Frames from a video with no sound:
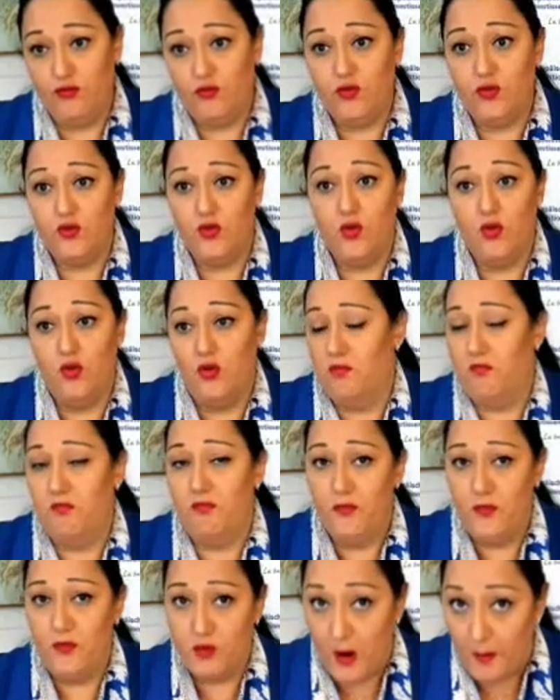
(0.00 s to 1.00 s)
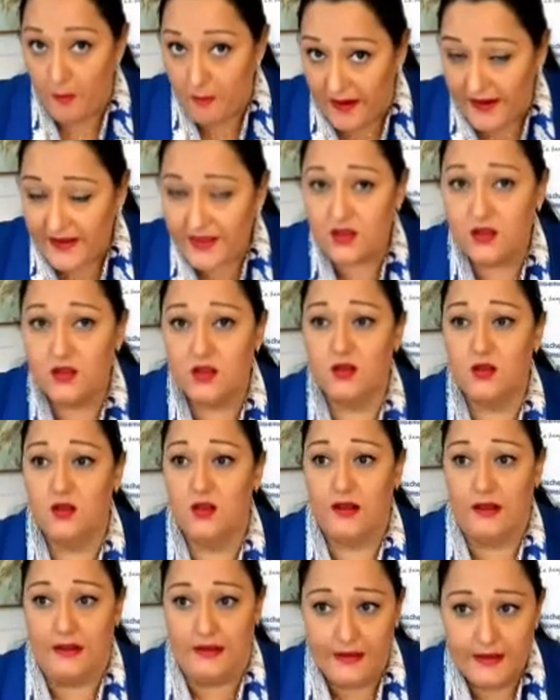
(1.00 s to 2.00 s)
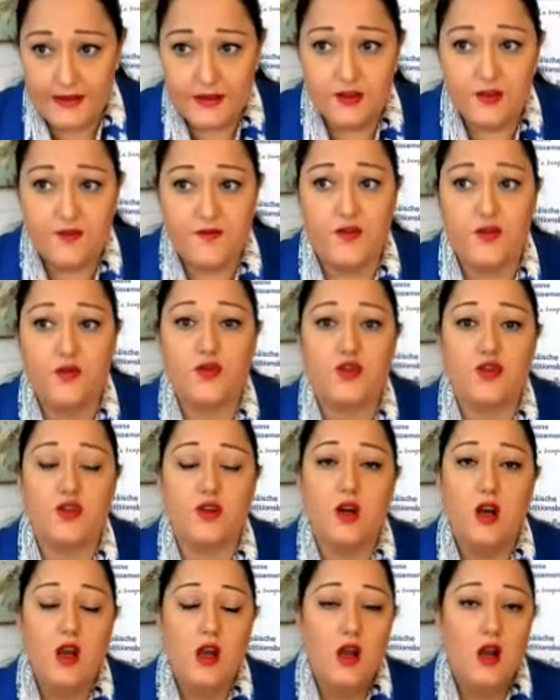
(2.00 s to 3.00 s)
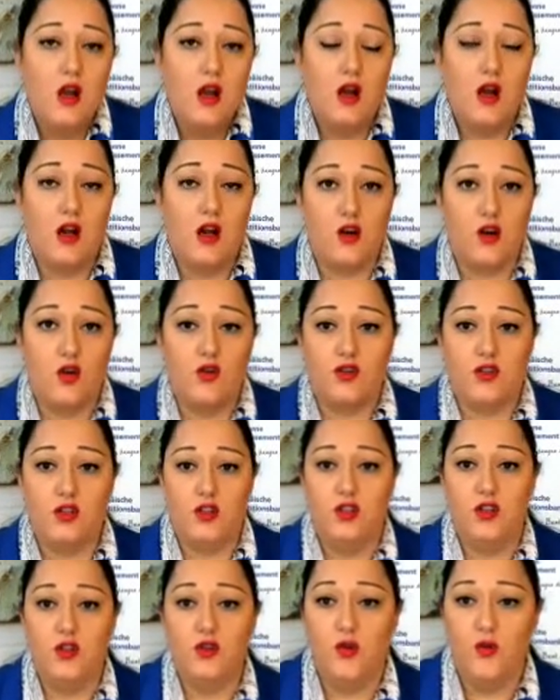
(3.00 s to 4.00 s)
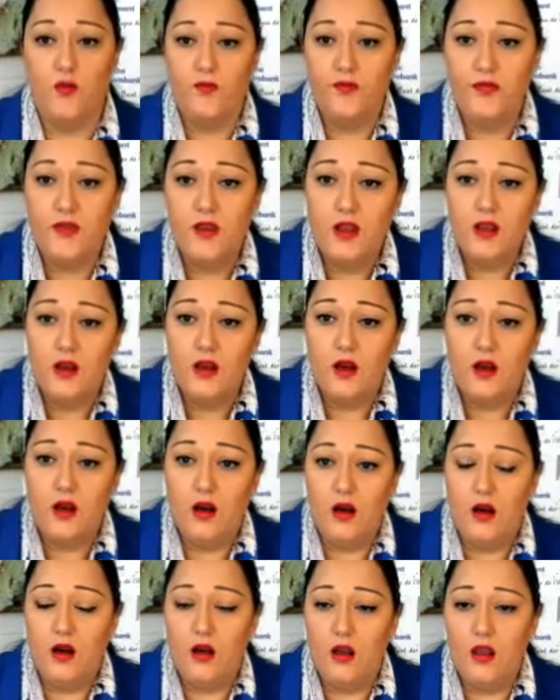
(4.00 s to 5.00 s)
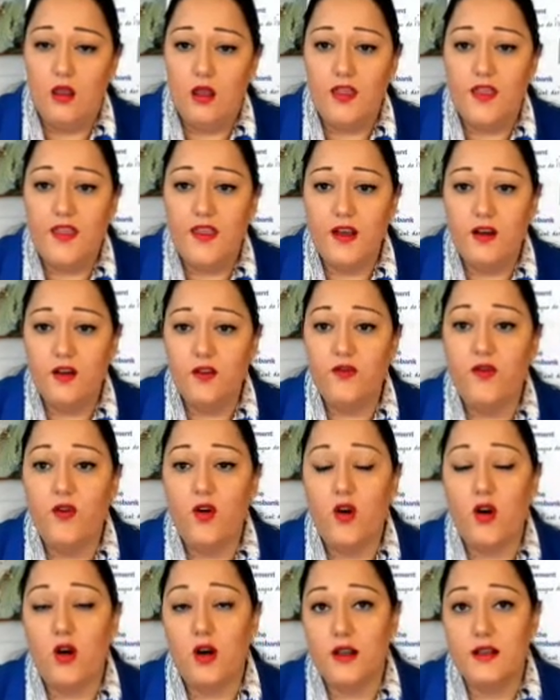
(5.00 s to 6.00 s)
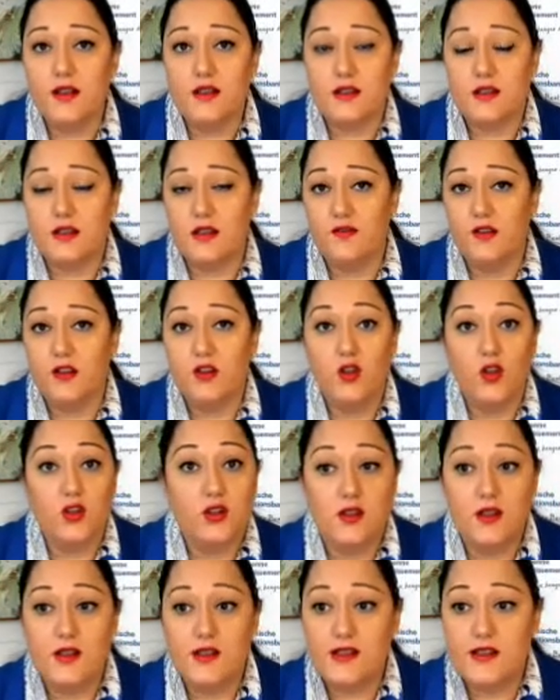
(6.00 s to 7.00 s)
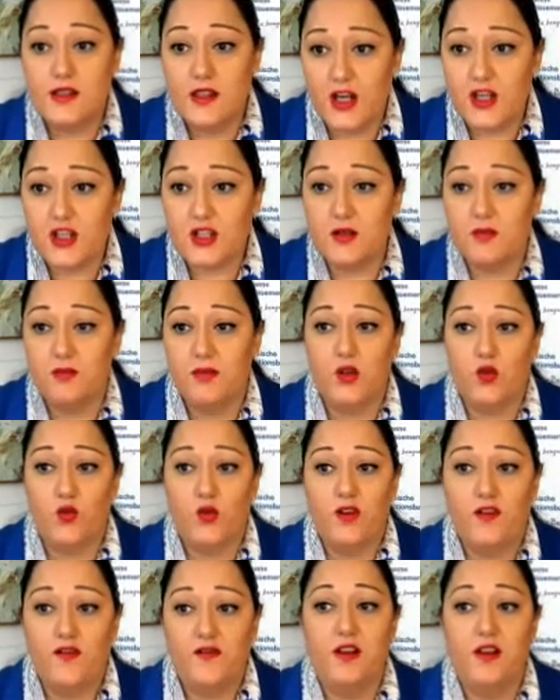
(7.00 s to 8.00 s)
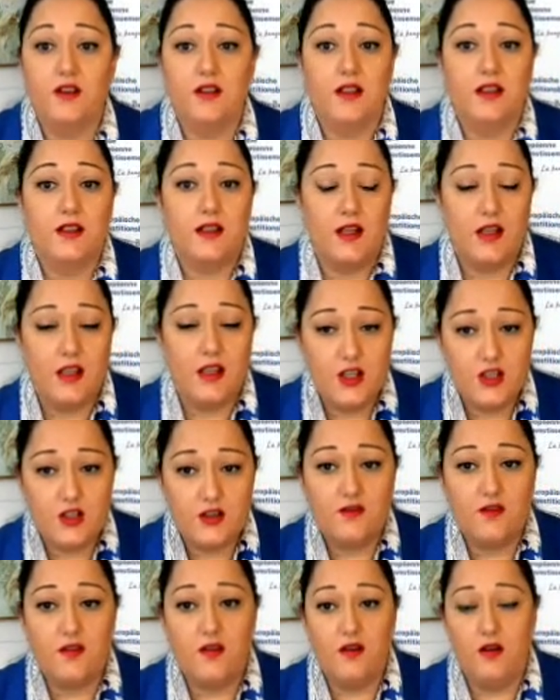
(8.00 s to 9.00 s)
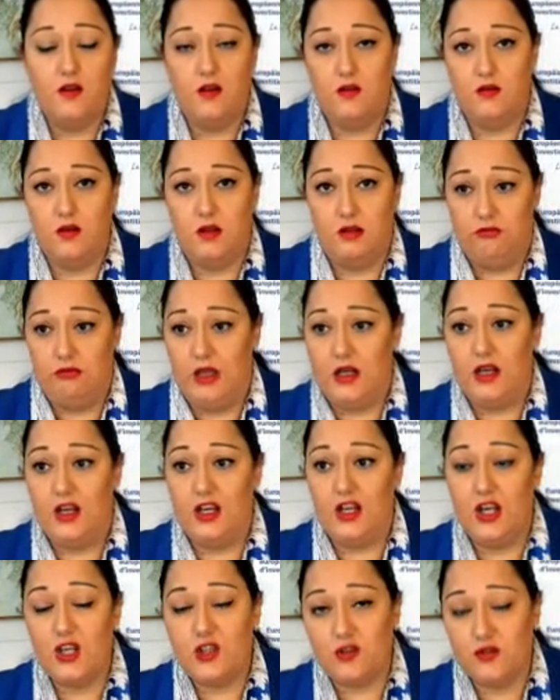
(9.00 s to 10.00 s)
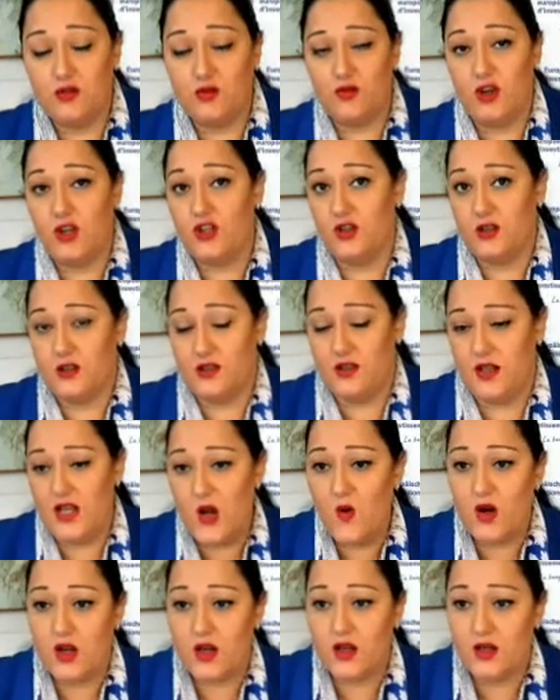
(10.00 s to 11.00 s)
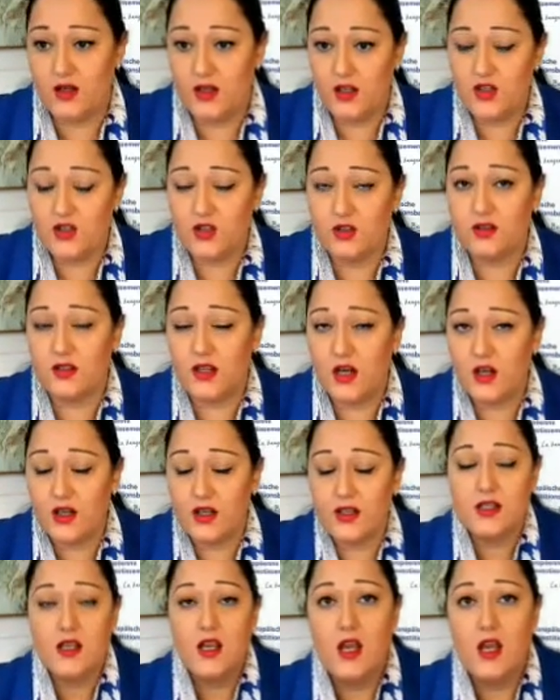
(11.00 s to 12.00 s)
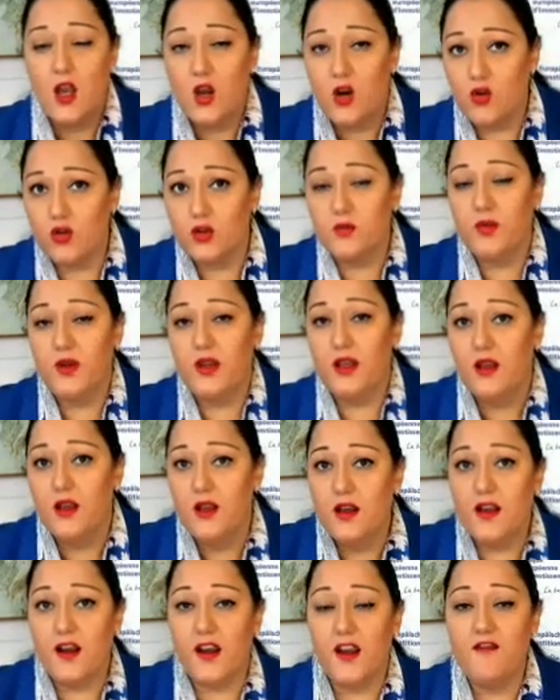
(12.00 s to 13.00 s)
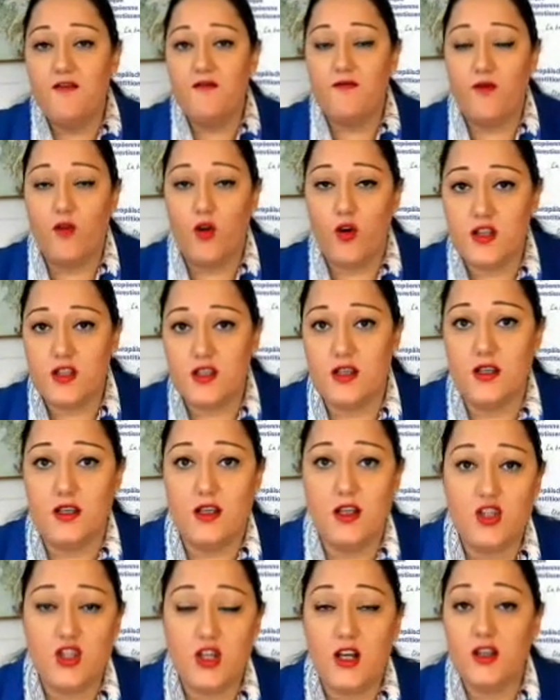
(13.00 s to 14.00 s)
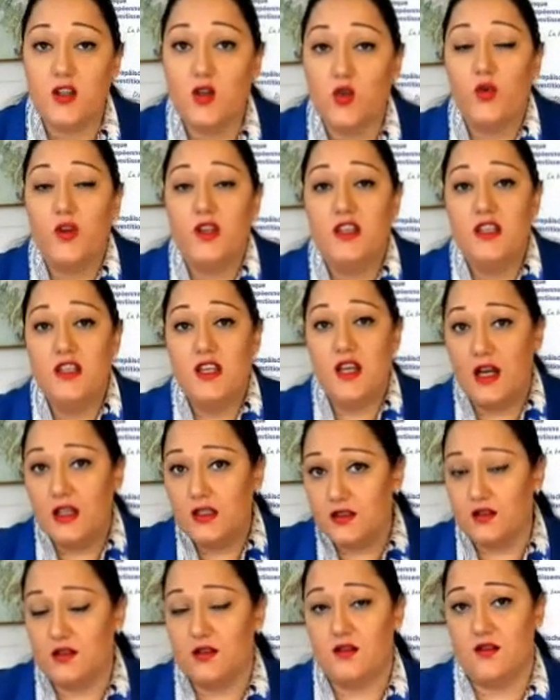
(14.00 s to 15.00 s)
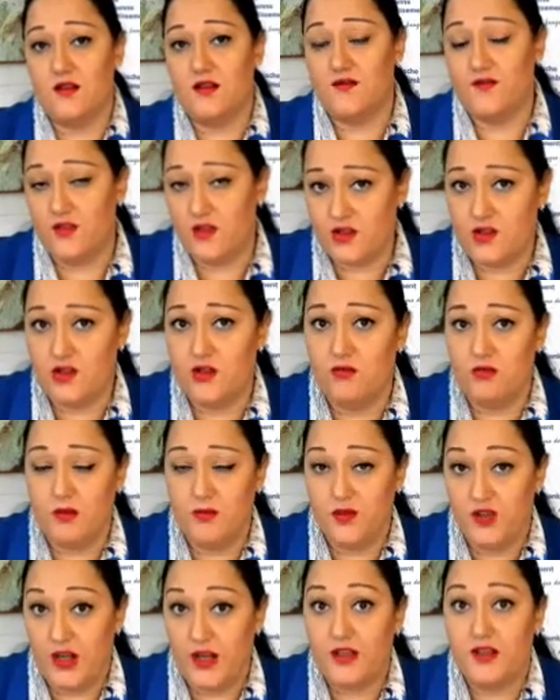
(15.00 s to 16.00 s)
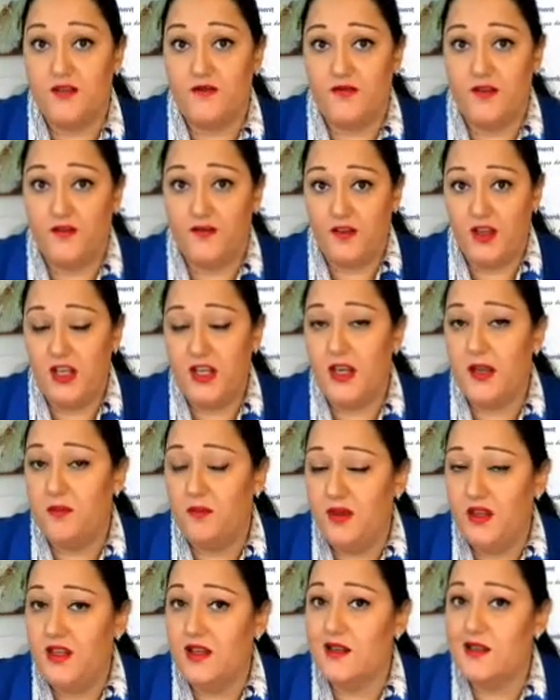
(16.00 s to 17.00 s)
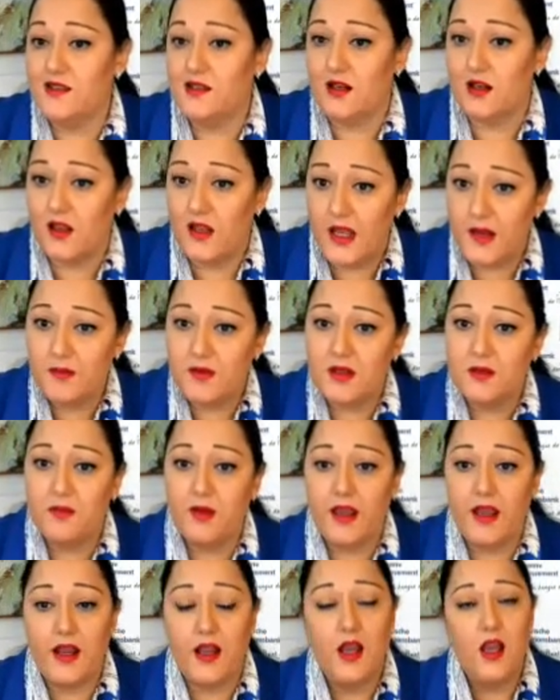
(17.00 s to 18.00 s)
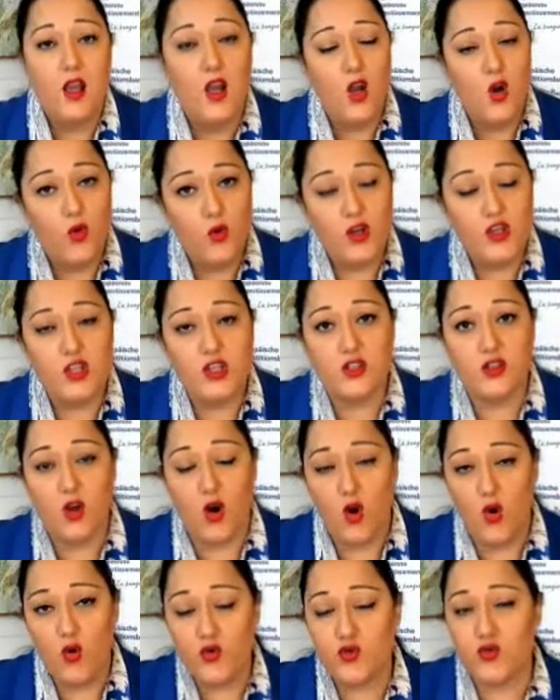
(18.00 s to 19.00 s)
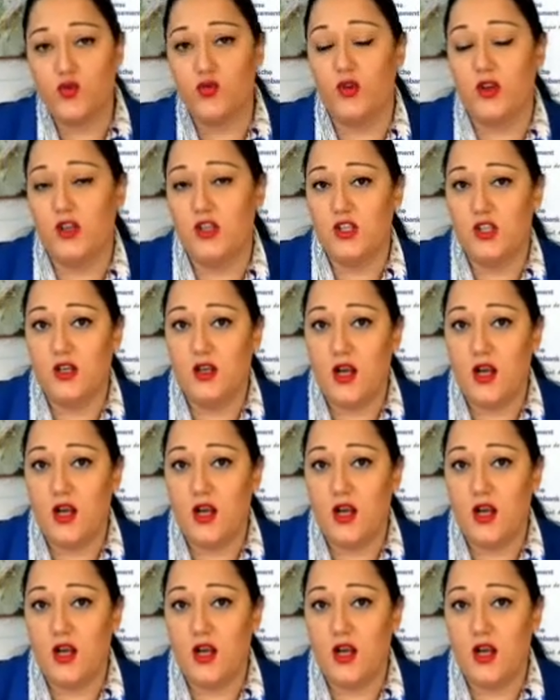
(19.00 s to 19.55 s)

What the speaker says: to a better, a cleaner future across EU. Therefore, it's even not a restriction, but we feel that the cohesion regions and our cohesion target could be reinforcing each other with the other transversal objective of EIB as a climate bank, which is also reaching